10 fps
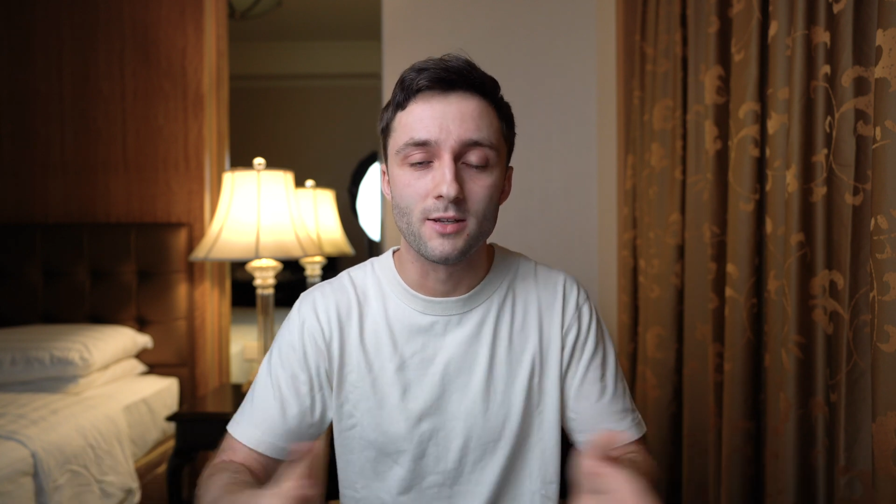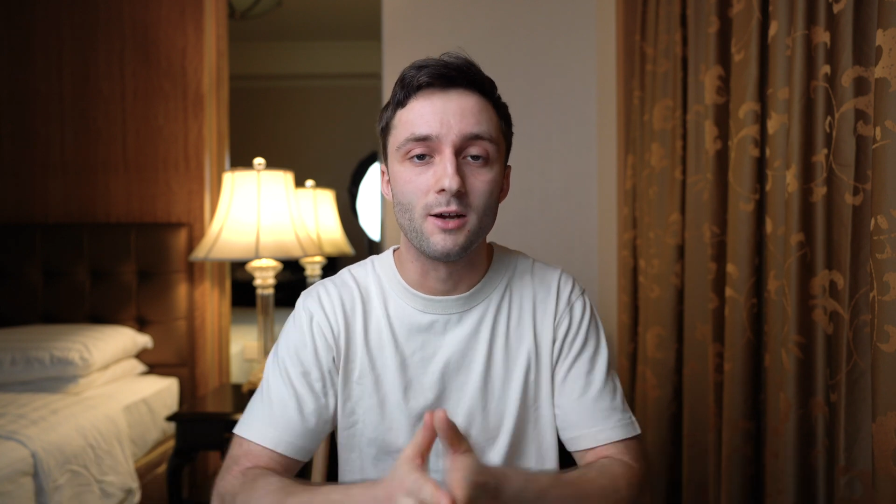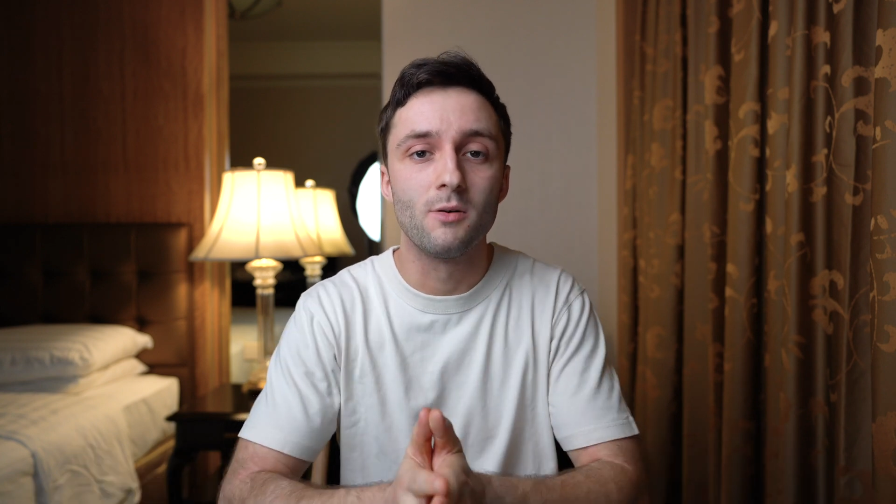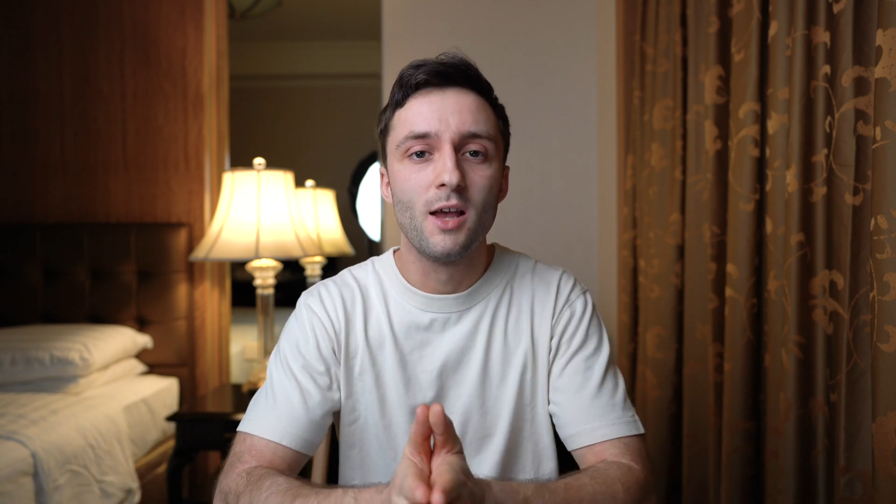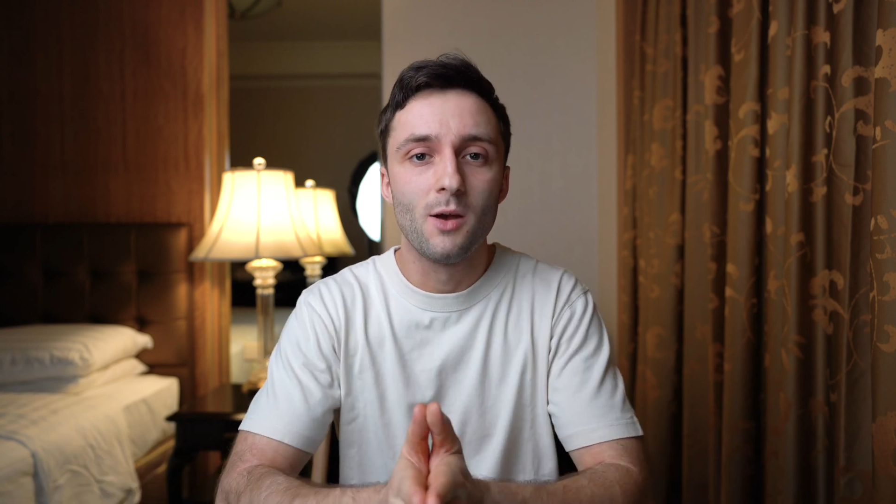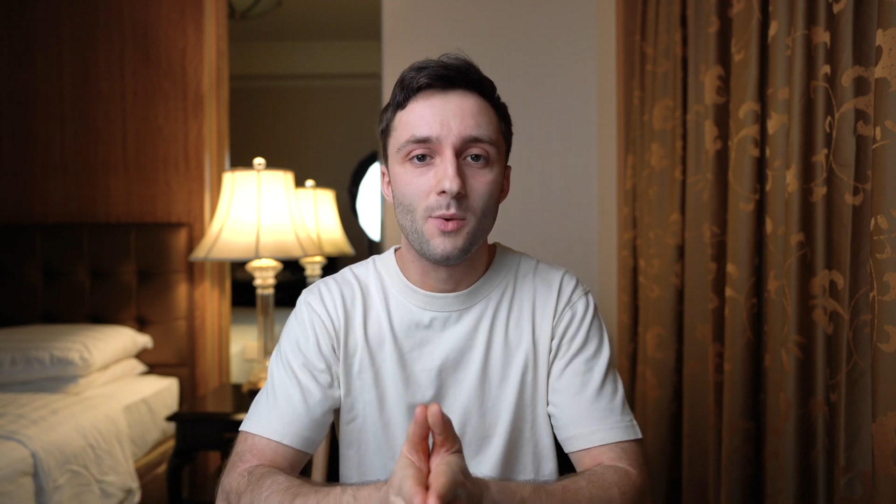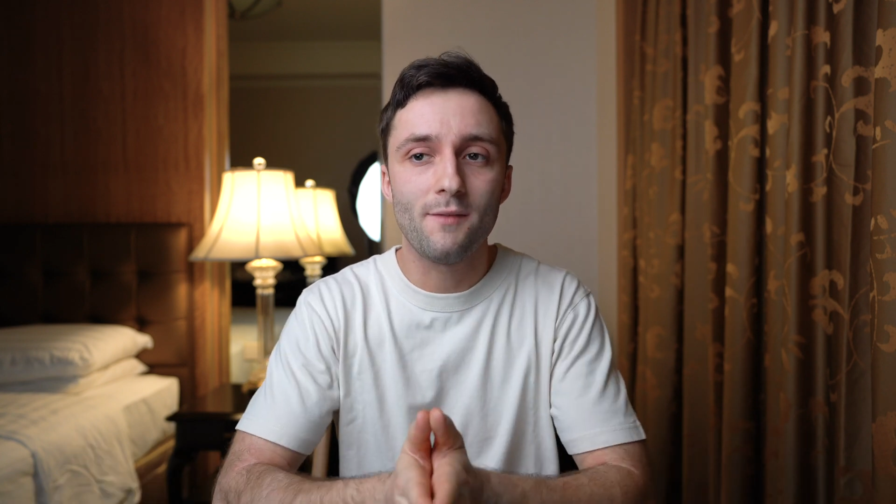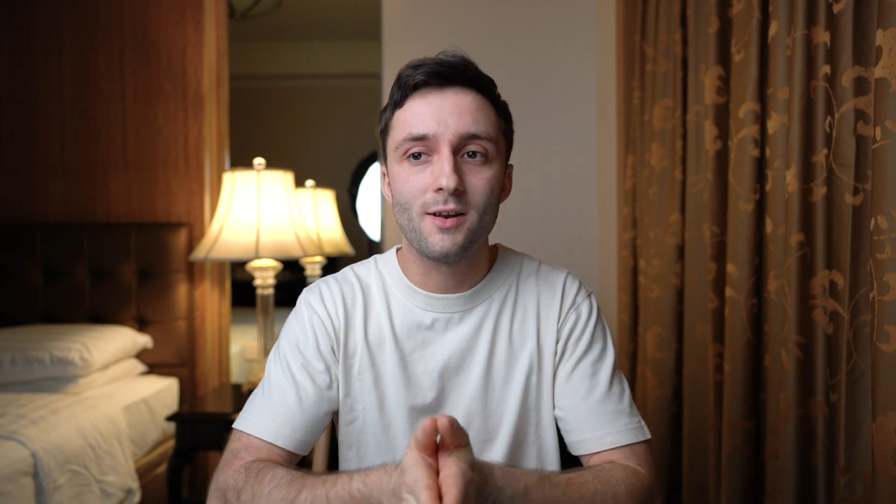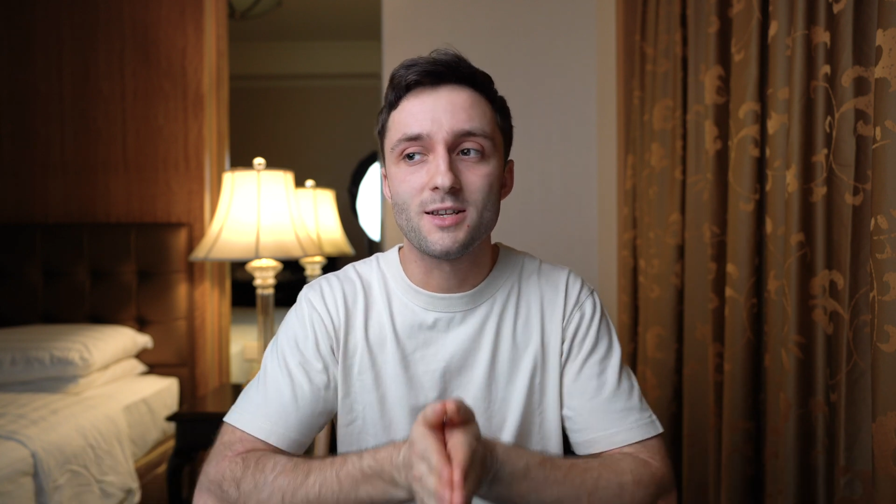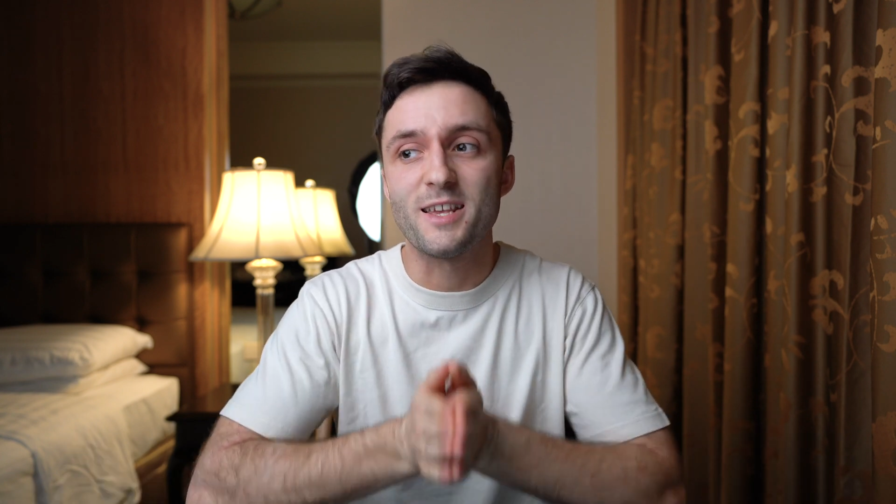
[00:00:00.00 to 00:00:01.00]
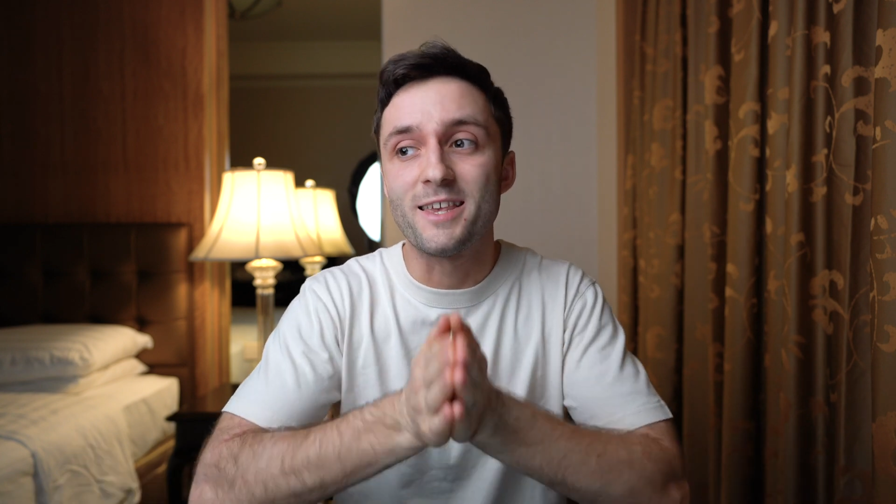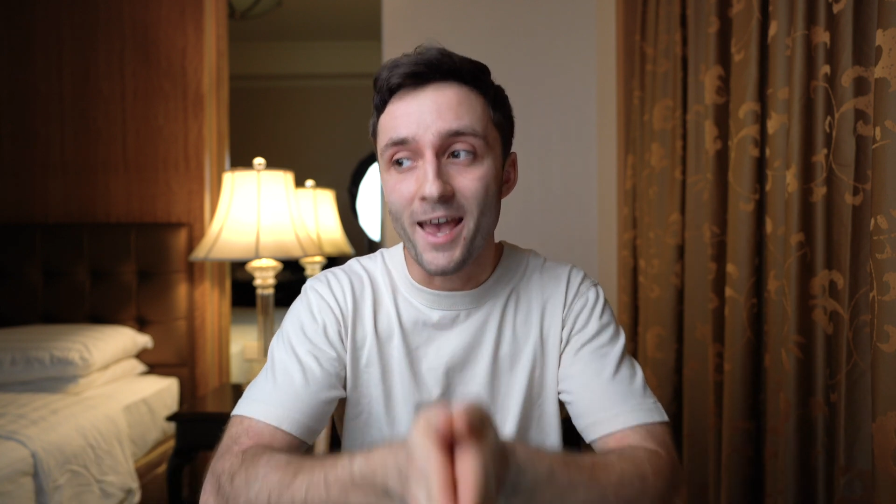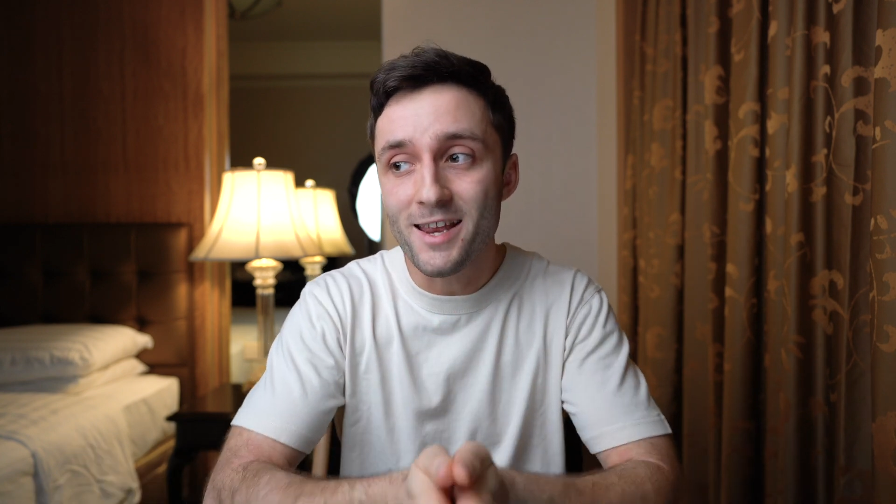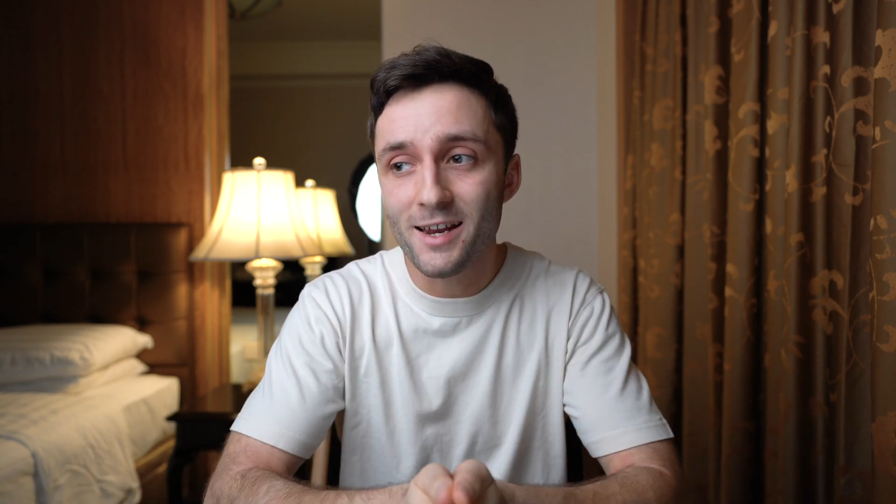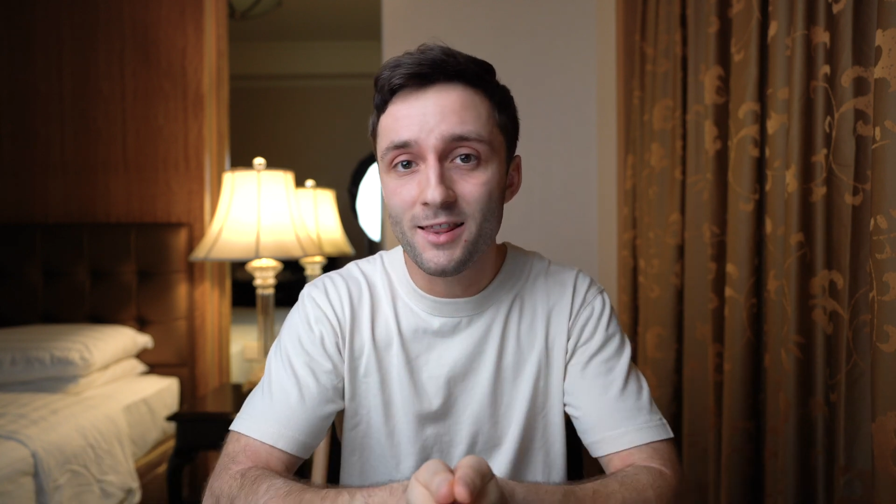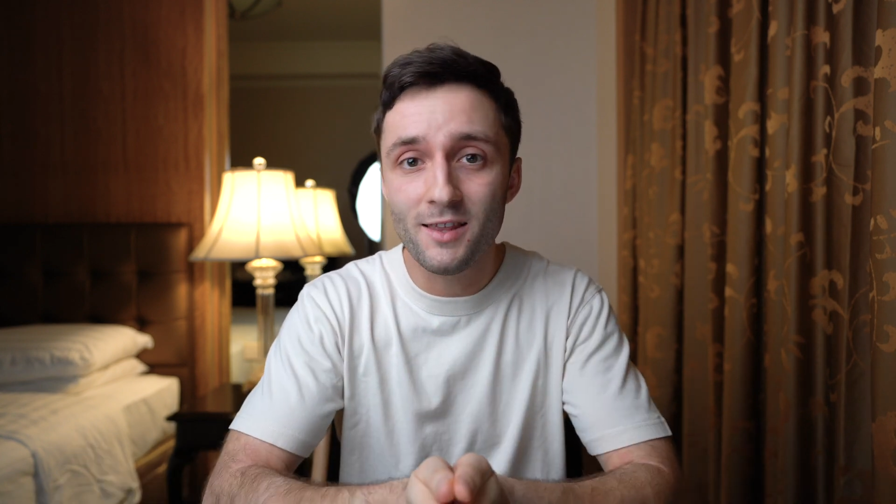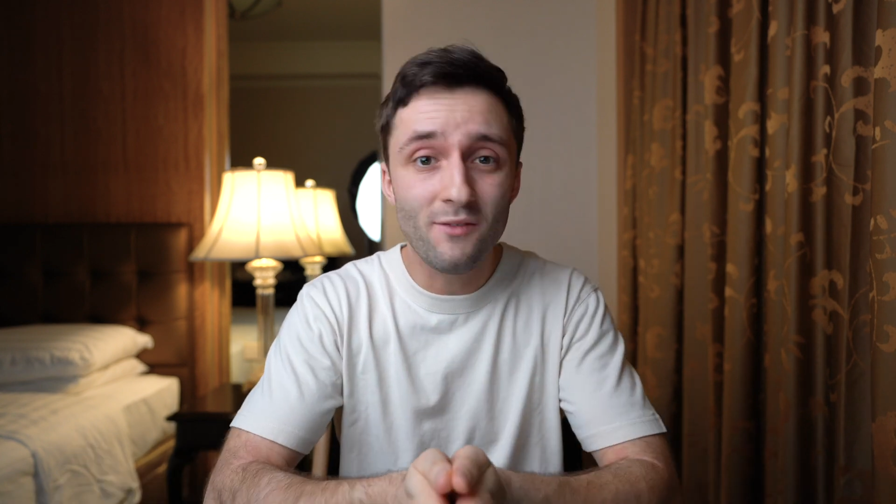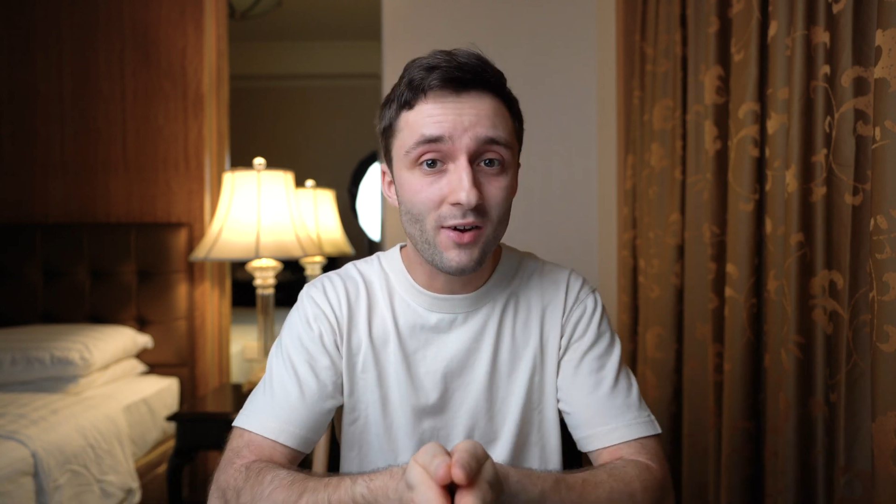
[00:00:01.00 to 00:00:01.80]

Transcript: So we haven't actually gained anything